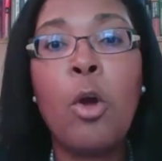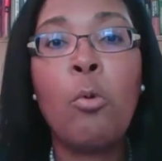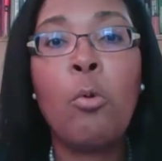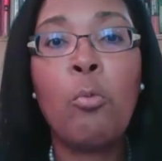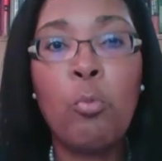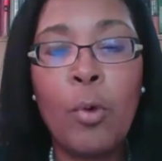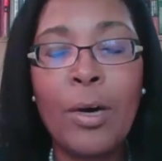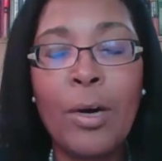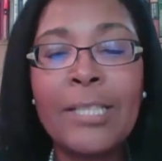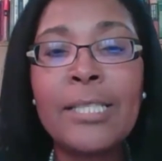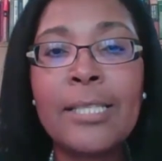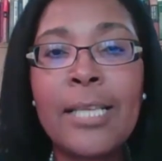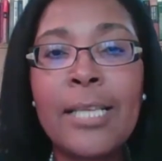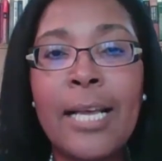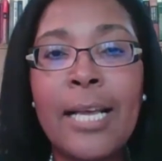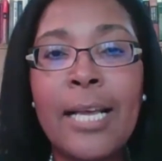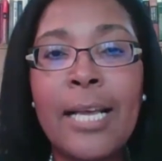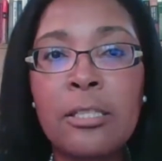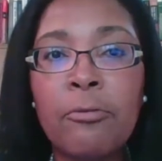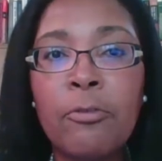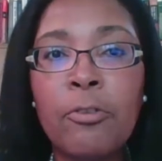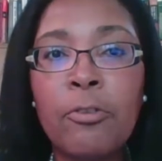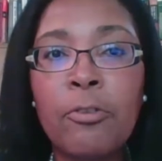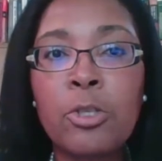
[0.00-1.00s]
Once
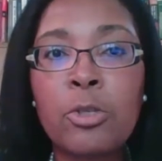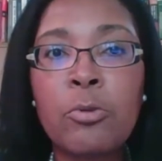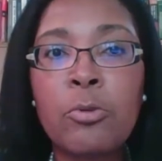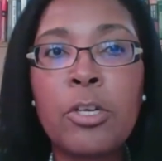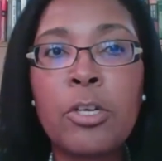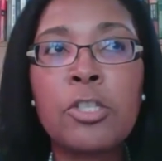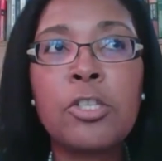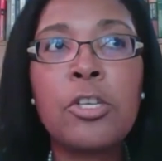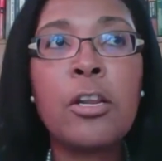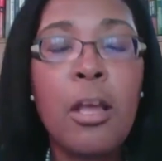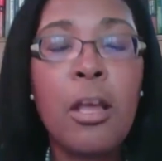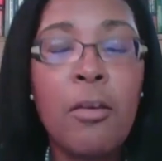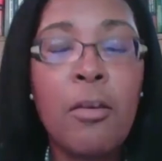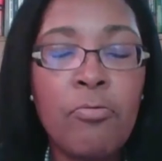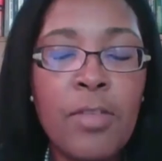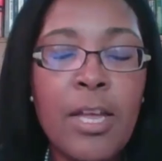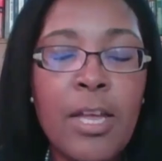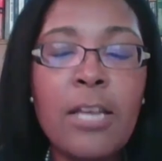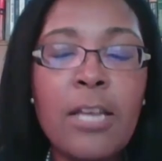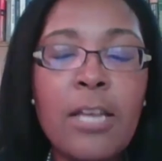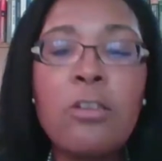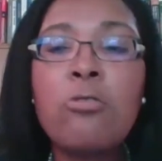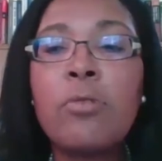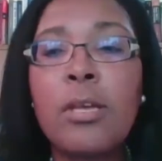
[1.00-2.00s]
that's the first question,
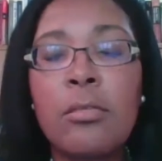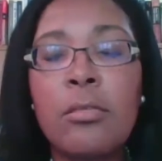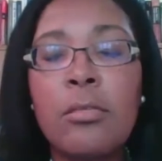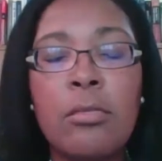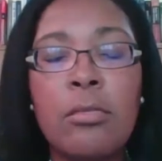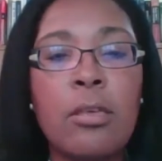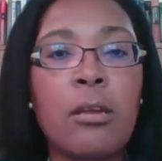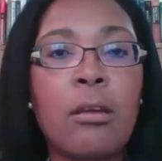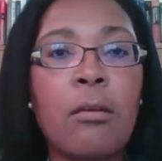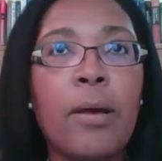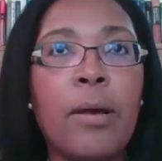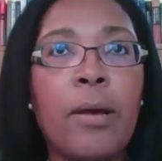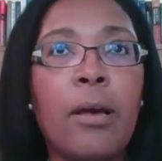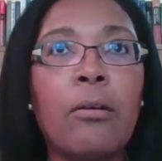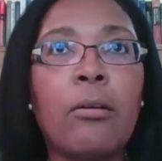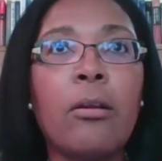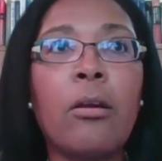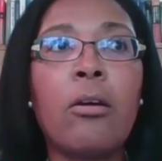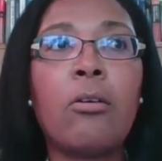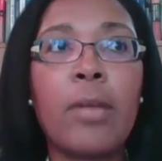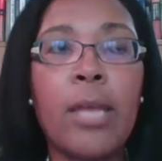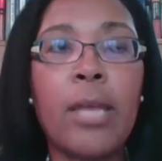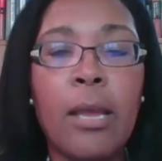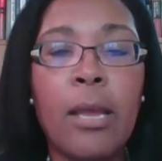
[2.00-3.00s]
then you can think about,
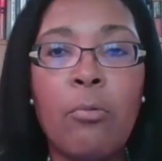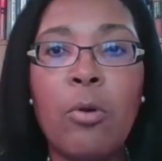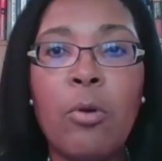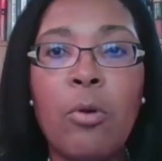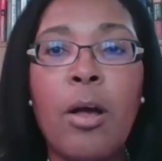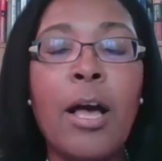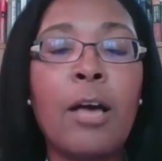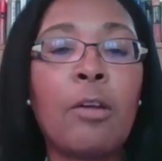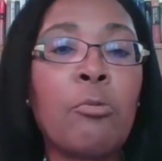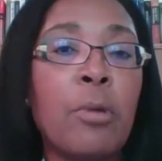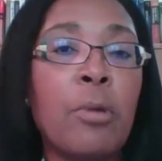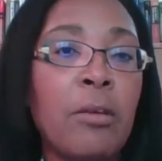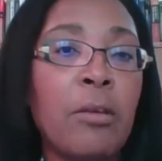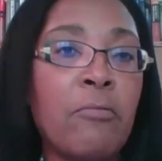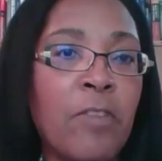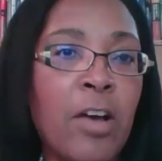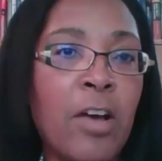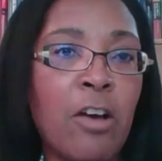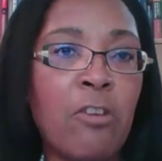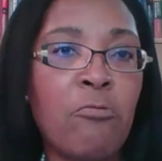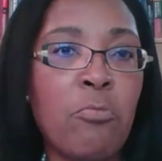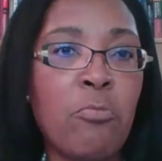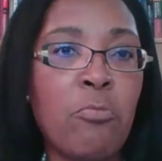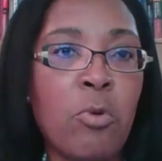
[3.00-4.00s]
okay, well, how do we
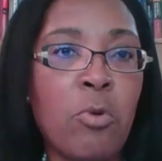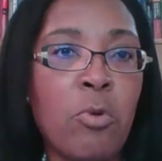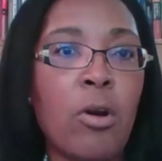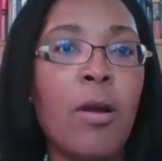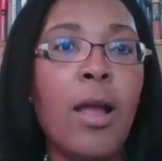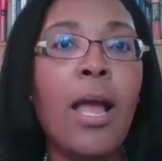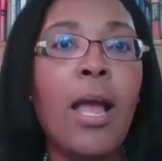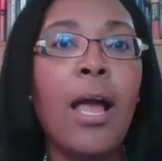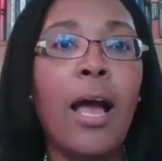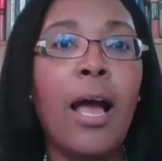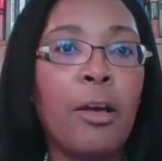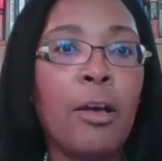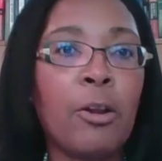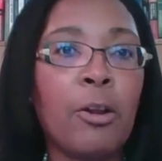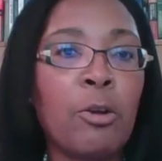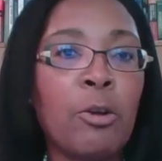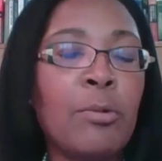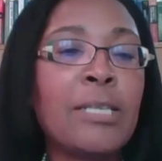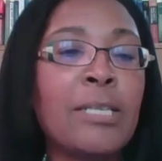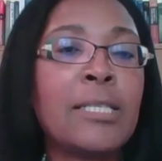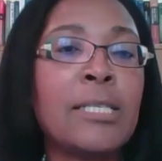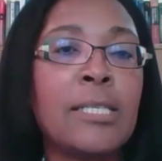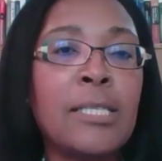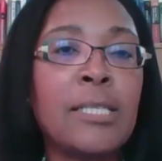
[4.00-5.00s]
involve more? How do
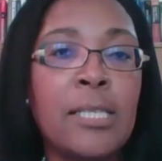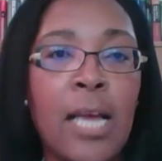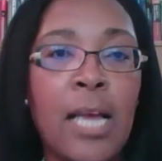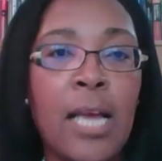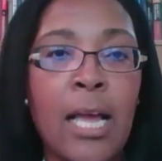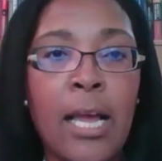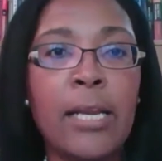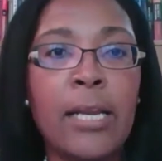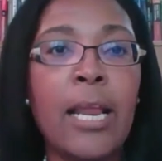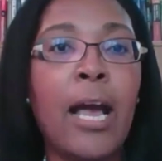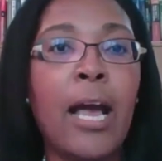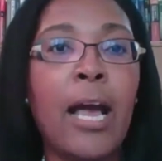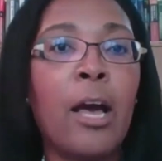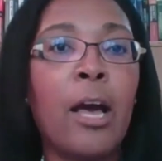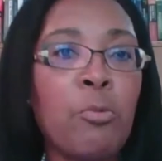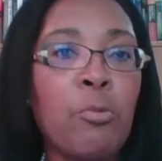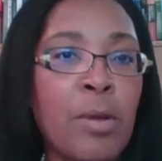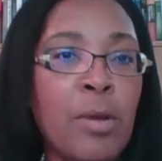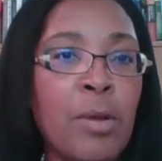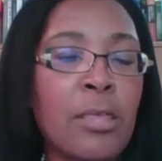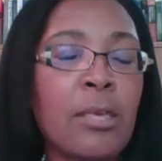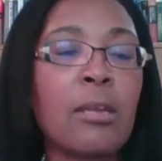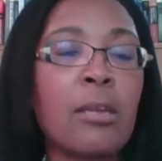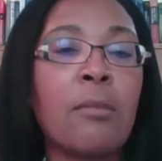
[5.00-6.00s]
we design? How do
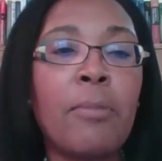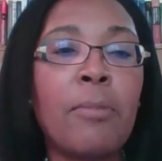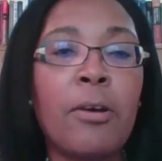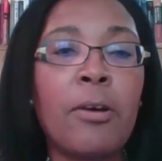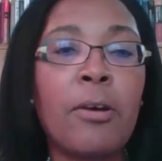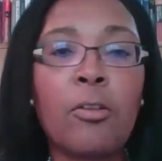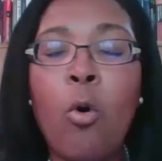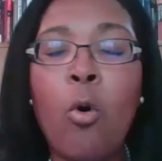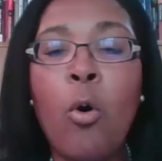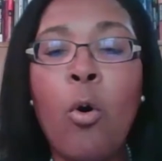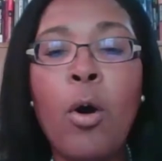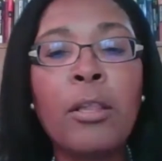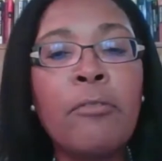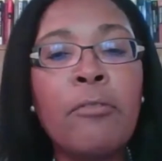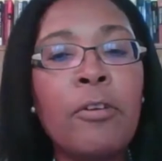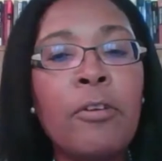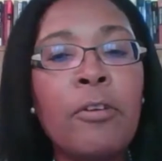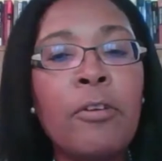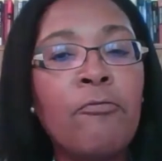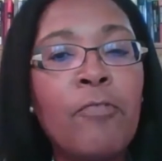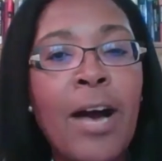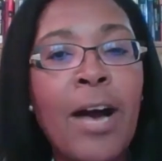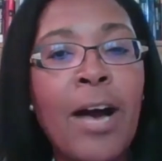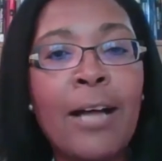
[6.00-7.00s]
we think about all of
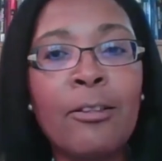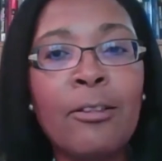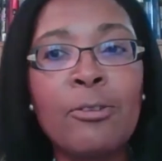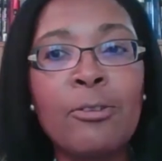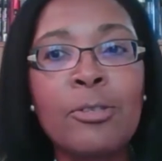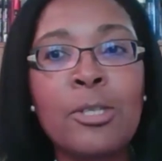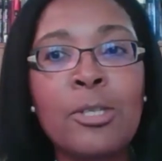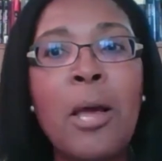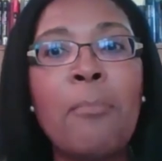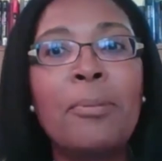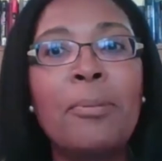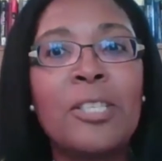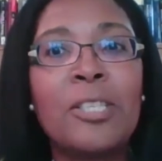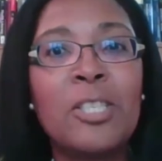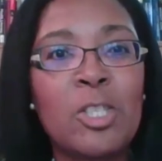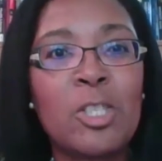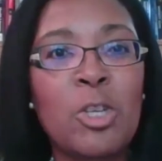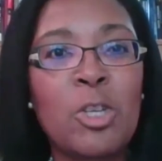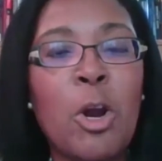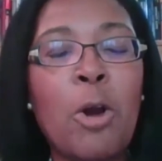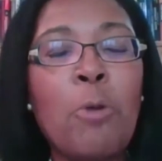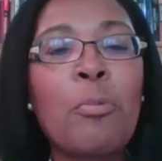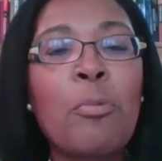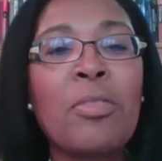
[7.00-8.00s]
it follows, but
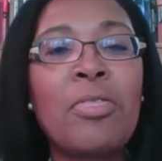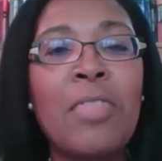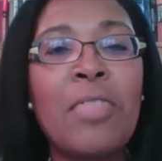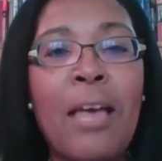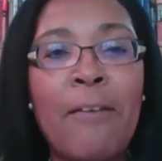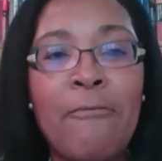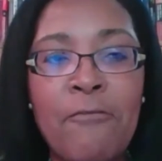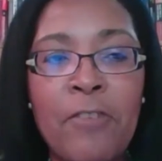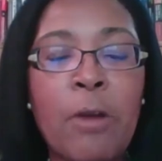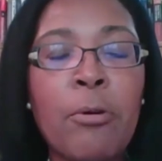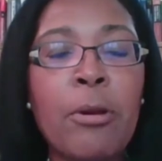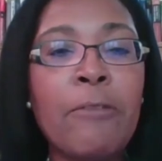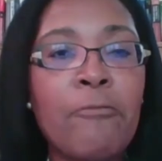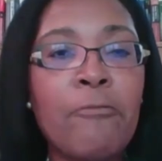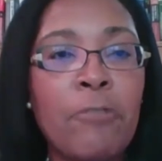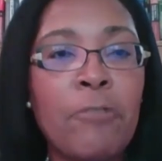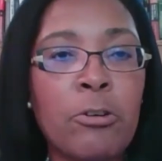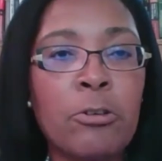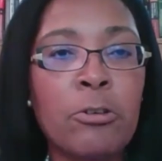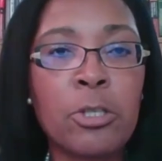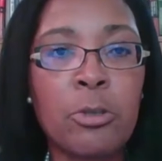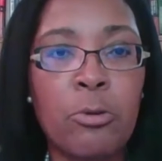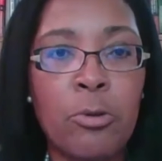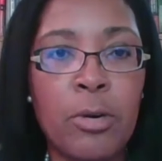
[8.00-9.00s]
start with that very
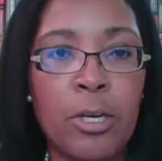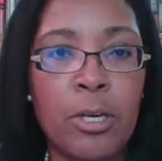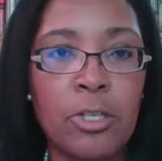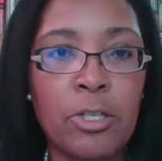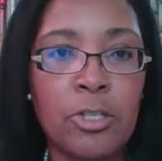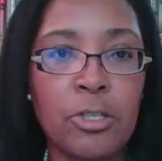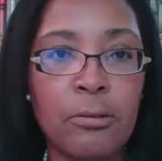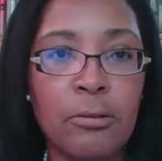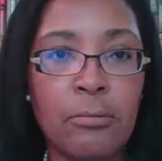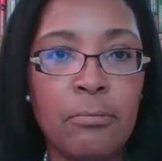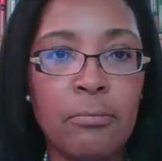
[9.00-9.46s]
first question.